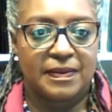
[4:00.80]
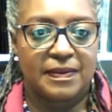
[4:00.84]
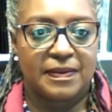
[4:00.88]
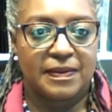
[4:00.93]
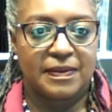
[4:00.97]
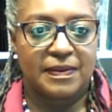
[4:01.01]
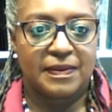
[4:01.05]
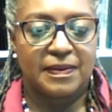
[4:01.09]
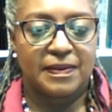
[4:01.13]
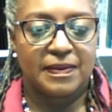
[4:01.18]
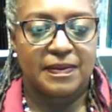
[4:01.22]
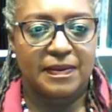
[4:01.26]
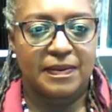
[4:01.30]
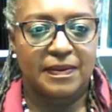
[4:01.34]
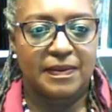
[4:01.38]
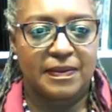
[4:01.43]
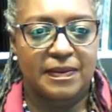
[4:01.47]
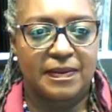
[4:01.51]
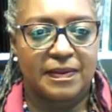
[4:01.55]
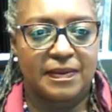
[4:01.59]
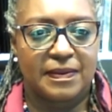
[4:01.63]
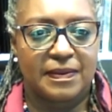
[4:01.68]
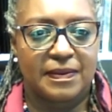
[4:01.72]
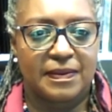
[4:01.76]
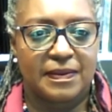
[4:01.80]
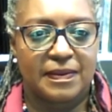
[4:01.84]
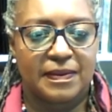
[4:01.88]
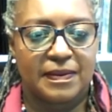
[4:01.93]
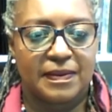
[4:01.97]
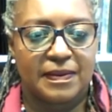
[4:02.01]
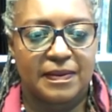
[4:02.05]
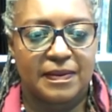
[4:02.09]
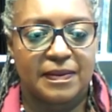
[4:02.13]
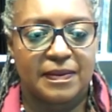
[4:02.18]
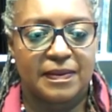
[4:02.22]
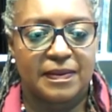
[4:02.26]

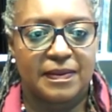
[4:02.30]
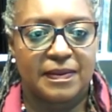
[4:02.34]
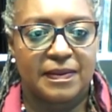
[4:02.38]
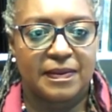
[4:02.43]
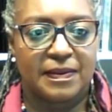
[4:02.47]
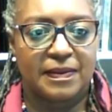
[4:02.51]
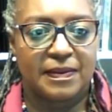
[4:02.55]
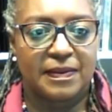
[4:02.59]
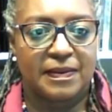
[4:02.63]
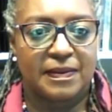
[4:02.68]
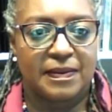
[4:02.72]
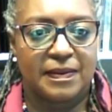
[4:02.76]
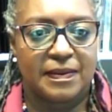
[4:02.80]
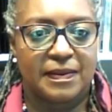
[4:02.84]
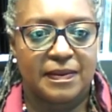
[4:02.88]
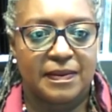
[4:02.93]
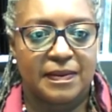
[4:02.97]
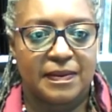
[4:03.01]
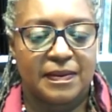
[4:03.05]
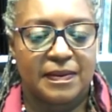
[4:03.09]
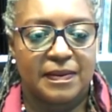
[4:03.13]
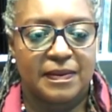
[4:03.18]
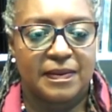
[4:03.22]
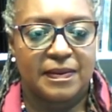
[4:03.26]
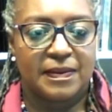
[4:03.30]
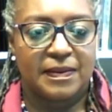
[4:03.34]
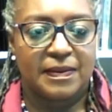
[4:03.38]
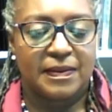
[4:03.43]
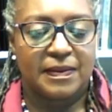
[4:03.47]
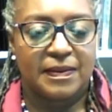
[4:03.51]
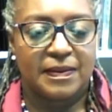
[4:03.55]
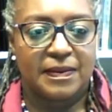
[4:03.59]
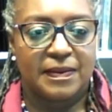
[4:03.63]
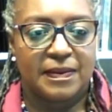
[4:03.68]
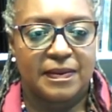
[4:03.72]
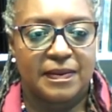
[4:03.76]

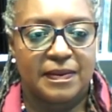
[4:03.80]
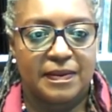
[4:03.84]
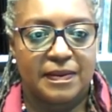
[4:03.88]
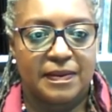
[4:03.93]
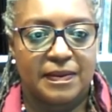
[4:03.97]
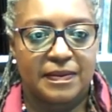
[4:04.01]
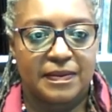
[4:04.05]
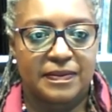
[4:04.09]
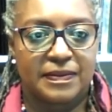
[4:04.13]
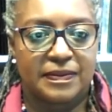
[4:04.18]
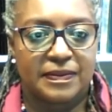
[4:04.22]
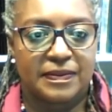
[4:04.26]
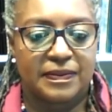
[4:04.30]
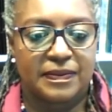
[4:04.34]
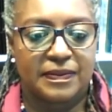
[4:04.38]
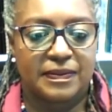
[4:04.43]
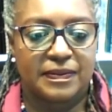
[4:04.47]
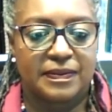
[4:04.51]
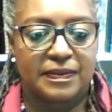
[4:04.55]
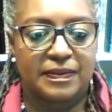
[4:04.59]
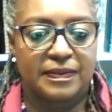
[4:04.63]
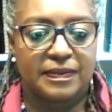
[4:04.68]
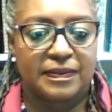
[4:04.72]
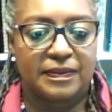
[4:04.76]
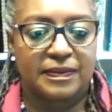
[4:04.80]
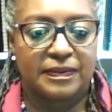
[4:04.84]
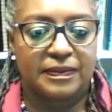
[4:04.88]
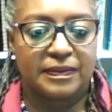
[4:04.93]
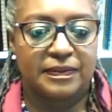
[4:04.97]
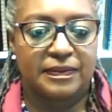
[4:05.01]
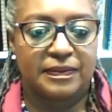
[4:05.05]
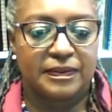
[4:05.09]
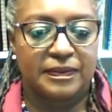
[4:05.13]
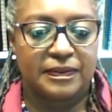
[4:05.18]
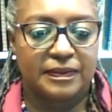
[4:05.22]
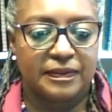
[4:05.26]

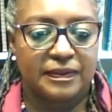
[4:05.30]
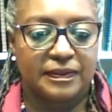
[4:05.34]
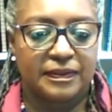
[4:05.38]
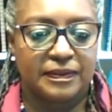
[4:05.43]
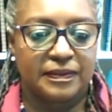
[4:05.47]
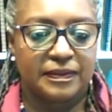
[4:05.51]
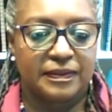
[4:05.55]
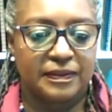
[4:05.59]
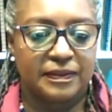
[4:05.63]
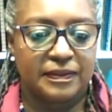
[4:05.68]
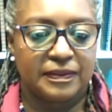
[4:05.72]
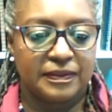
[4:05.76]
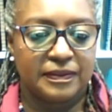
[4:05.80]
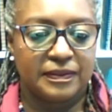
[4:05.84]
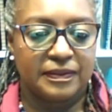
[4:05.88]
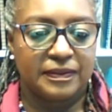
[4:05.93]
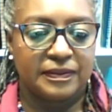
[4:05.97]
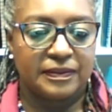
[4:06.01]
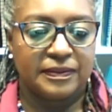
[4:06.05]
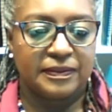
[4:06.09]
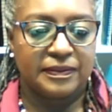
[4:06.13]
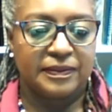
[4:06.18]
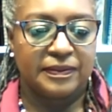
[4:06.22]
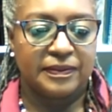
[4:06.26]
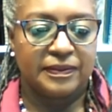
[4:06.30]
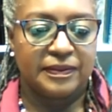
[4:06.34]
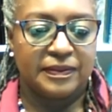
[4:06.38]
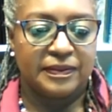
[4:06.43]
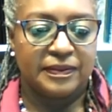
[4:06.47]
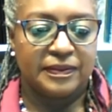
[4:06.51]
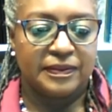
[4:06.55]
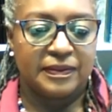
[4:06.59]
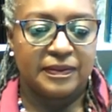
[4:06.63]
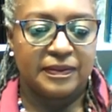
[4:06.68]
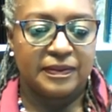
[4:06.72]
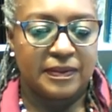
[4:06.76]

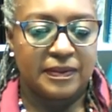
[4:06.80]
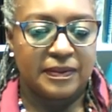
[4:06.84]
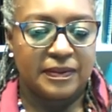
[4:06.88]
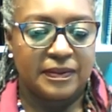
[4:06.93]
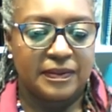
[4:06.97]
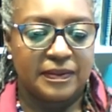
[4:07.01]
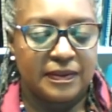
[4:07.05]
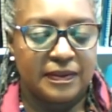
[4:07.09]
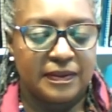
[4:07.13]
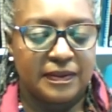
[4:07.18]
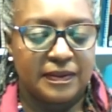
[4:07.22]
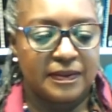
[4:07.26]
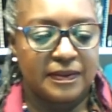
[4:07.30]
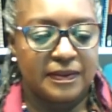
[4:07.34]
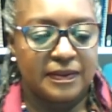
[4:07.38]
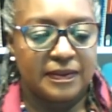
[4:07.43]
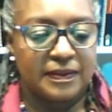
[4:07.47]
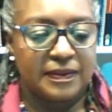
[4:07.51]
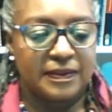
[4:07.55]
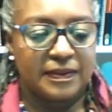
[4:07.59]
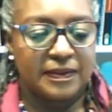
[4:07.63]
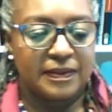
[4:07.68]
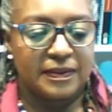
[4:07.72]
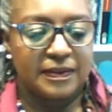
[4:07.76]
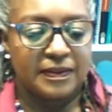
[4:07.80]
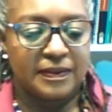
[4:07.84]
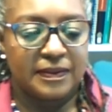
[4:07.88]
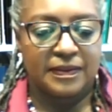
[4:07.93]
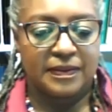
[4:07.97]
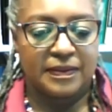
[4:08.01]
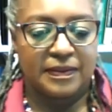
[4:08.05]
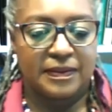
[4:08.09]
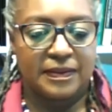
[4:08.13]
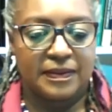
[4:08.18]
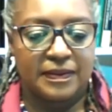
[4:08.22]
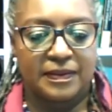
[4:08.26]

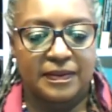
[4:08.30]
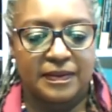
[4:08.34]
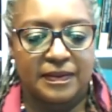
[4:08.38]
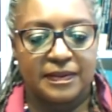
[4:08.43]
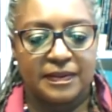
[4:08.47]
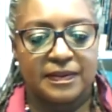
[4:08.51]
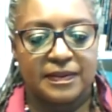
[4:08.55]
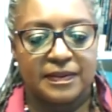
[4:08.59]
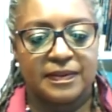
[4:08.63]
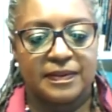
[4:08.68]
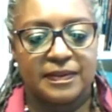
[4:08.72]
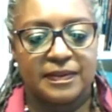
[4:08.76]
(silent)